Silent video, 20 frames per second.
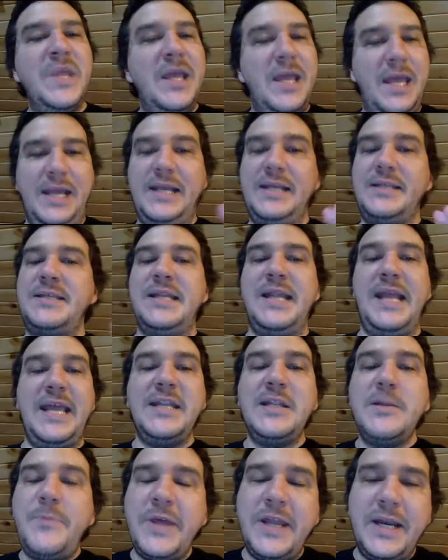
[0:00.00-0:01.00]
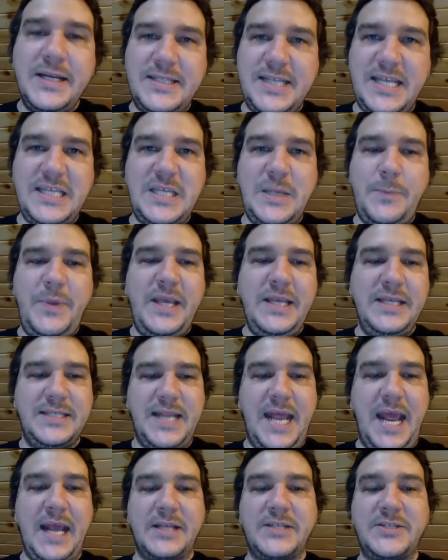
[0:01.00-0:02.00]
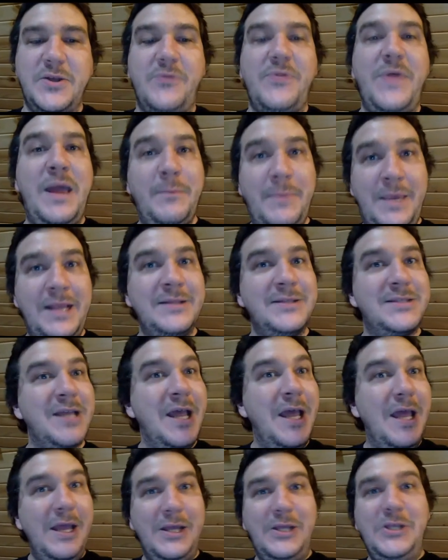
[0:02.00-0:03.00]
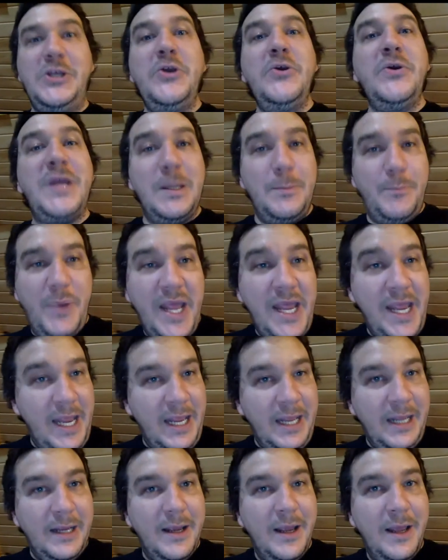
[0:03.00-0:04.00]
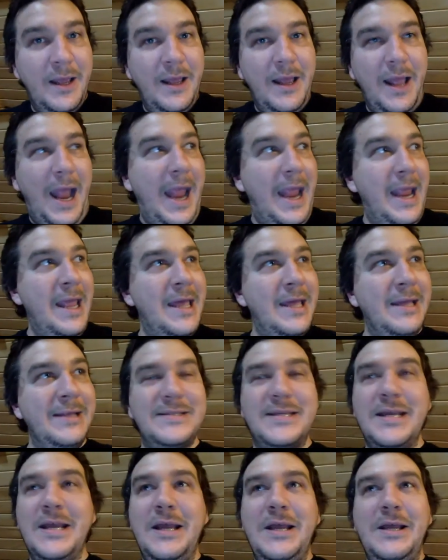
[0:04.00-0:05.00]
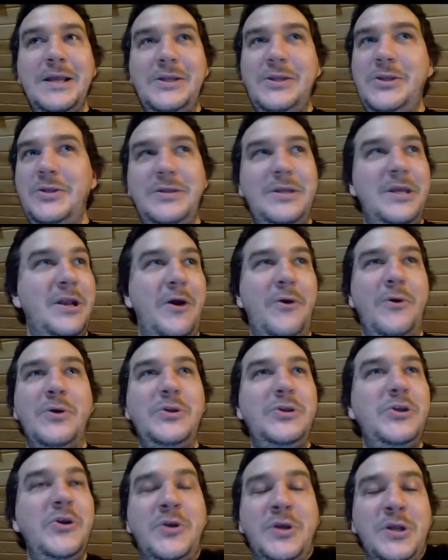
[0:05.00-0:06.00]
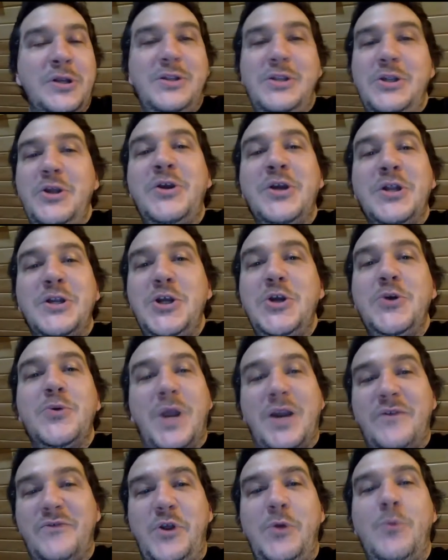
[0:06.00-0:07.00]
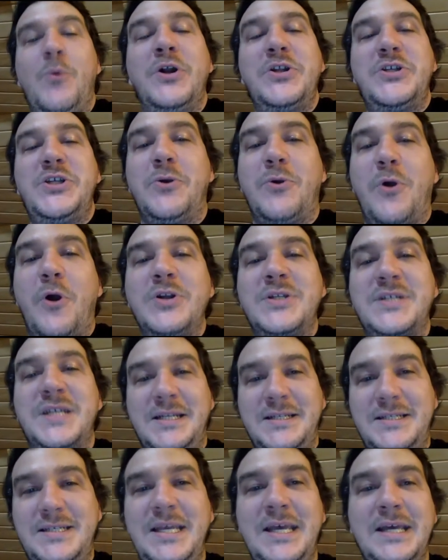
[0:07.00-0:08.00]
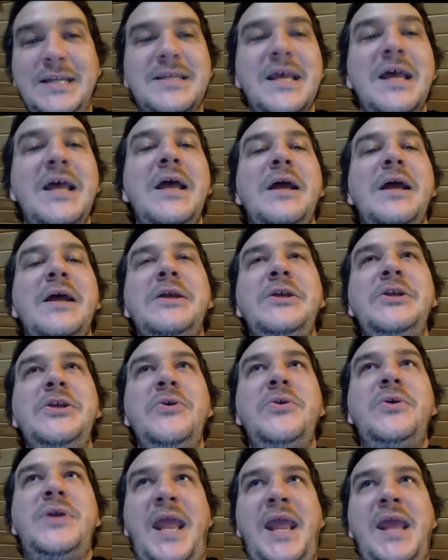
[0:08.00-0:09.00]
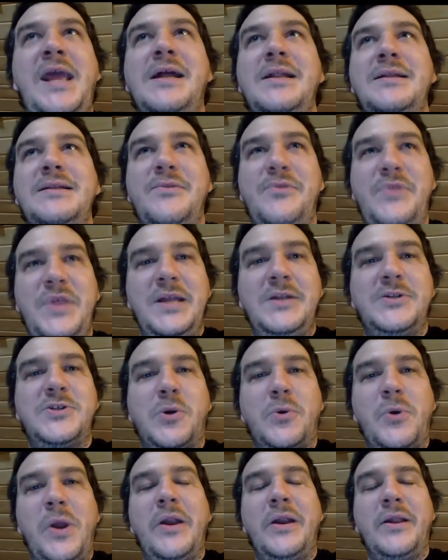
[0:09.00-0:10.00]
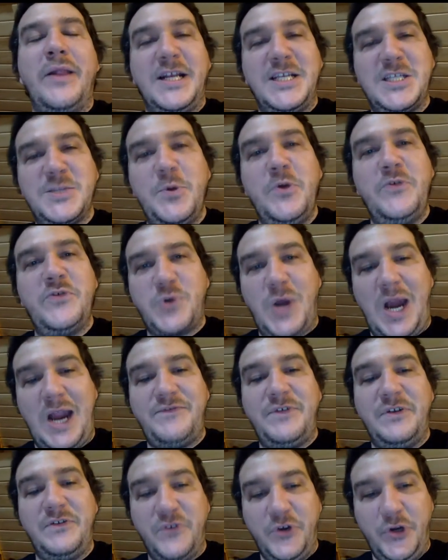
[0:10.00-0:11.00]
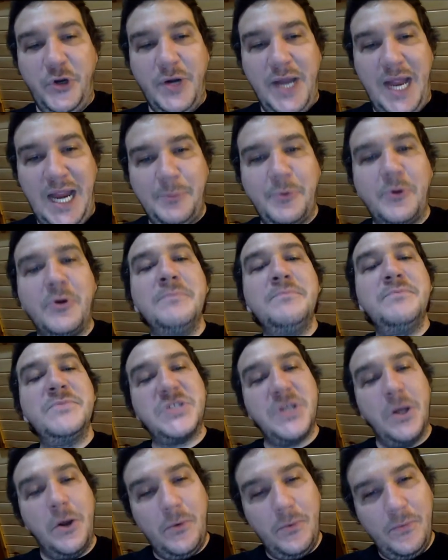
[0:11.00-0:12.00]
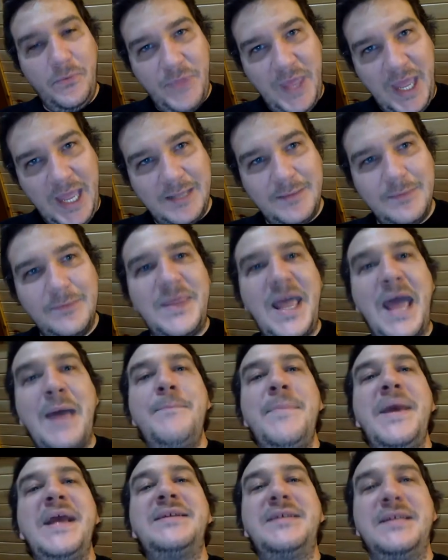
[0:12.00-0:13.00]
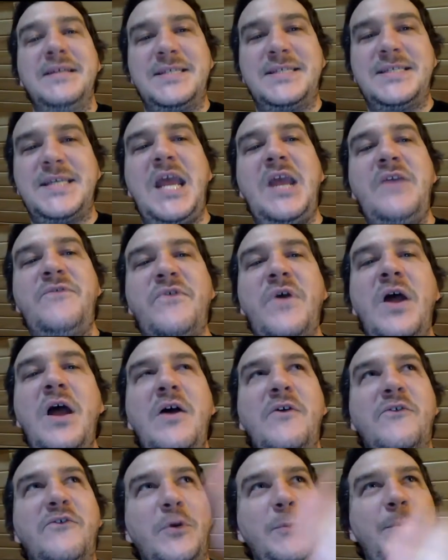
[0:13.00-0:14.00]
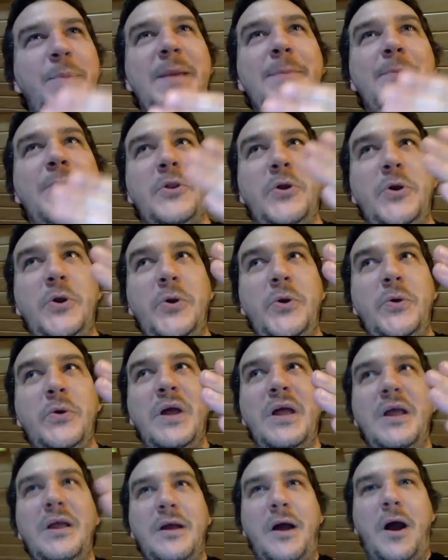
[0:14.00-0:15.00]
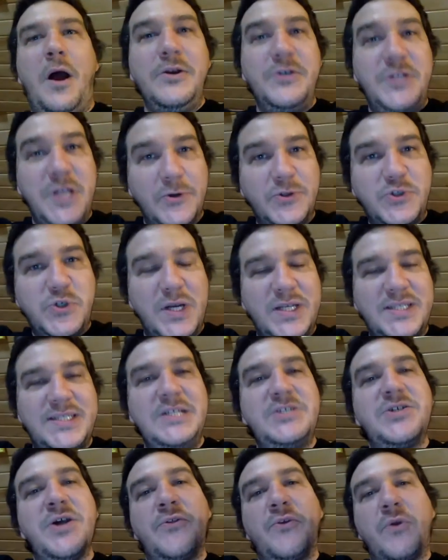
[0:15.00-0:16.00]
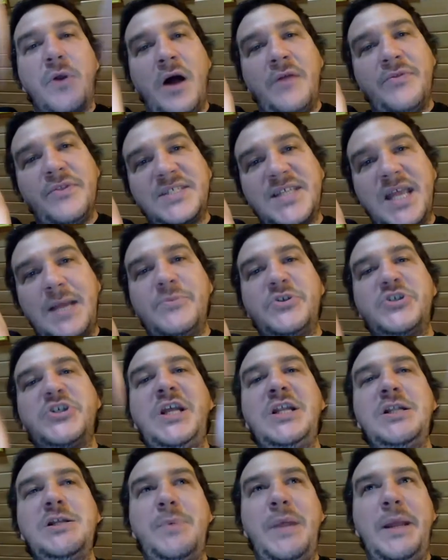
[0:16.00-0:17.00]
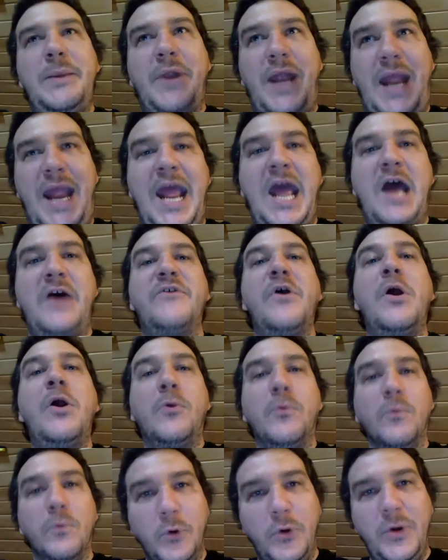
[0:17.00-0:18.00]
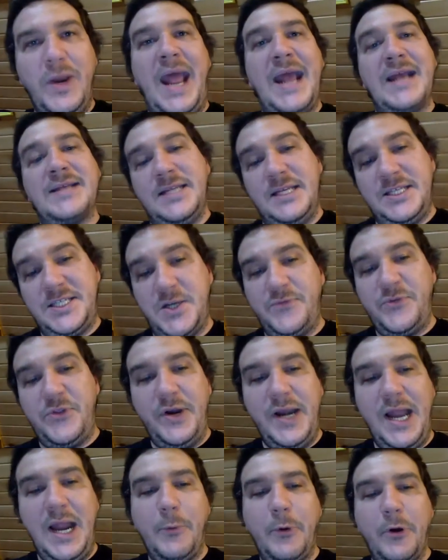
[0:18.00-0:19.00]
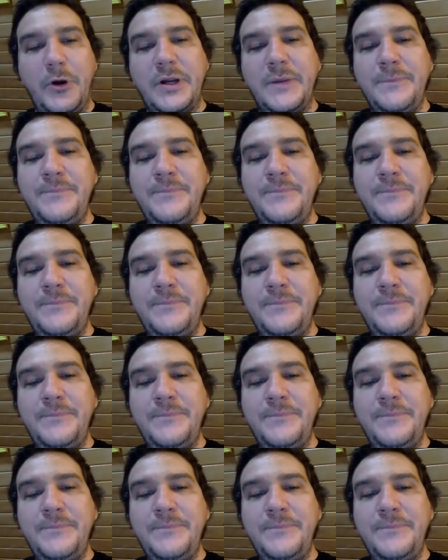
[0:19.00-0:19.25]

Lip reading: It gets an independent TCP stack. So that means you can ping and you can do whatever you want to your heart's content. You can't then turn around and like spoof traffic for your neighbor. So that makes it safe for people who don't trust each other on the same machine to be able to have root access over their network.